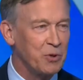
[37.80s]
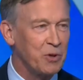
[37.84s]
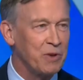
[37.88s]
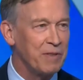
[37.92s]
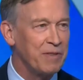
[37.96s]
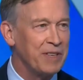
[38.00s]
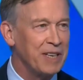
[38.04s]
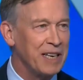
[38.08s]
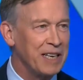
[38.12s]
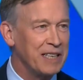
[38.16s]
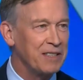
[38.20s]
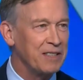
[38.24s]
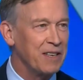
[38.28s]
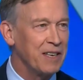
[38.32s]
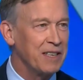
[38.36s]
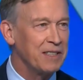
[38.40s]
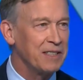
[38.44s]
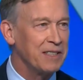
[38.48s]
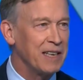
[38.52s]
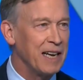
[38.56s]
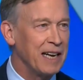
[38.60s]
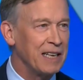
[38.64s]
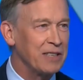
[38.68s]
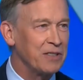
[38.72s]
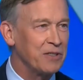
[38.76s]
sort of an excise
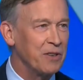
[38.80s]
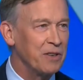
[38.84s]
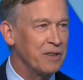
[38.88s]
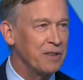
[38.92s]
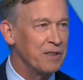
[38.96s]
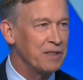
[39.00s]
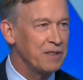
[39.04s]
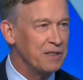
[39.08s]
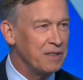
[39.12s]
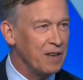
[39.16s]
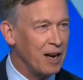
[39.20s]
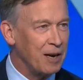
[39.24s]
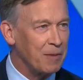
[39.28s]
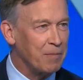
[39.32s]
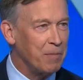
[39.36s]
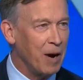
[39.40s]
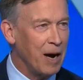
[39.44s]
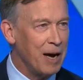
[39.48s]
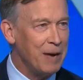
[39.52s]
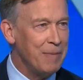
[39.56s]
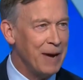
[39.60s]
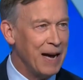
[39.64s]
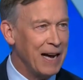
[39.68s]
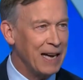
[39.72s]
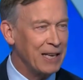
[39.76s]
tax on the stock
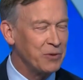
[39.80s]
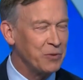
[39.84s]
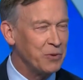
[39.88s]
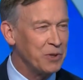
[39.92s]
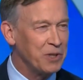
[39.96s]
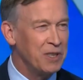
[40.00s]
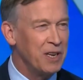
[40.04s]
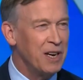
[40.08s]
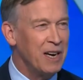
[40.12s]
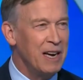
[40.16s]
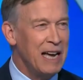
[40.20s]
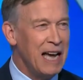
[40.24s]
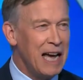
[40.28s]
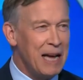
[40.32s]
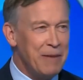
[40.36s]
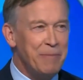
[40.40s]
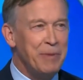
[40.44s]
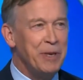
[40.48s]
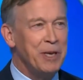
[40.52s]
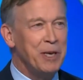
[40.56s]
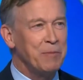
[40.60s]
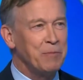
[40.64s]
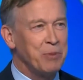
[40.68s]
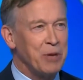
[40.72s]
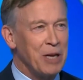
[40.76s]
buybacks, which had
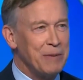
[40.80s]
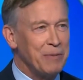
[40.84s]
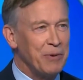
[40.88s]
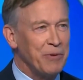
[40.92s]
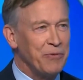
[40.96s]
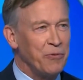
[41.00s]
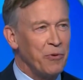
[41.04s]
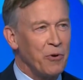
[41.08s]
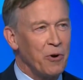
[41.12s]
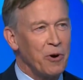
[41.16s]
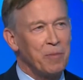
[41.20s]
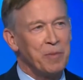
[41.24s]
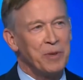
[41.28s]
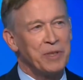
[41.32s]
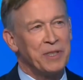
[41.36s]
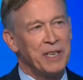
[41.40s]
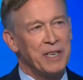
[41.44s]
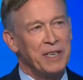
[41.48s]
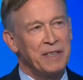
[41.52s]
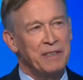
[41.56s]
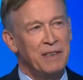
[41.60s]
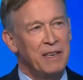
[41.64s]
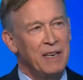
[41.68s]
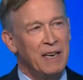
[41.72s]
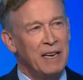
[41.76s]
been in play before, but
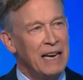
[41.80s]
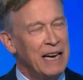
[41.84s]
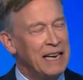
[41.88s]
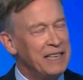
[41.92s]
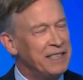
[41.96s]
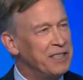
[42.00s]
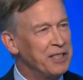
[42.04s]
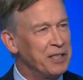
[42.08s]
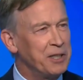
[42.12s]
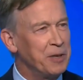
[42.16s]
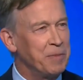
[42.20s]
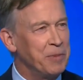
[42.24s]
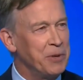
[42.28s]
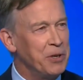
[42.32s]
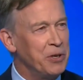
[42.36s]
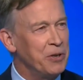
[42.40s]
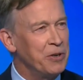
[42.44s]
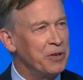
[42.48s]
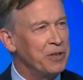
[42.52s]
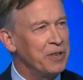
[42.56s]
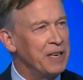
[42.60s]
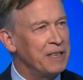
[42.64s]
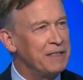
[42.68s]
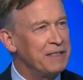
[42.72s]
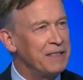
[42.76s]
then had
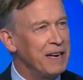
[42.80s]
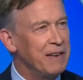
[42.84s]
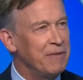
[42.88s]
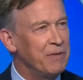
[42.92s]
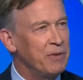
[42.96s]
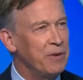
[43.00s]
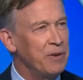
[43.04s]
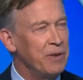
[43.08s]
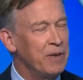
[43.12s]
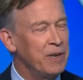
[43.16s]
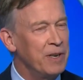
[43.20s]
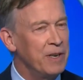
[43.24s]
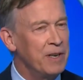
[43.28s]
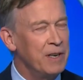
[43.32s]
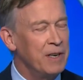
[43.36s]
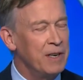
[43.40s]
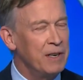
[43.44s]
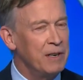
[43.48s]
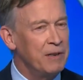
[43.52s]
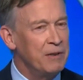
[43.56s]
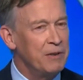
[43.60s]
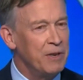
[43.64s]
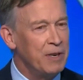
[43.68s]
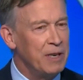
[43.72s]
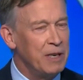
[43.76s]
disappeared. And
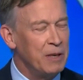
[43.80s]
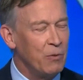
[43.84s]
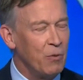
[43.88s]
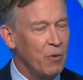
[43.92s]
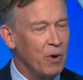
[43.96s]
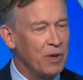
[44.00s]
it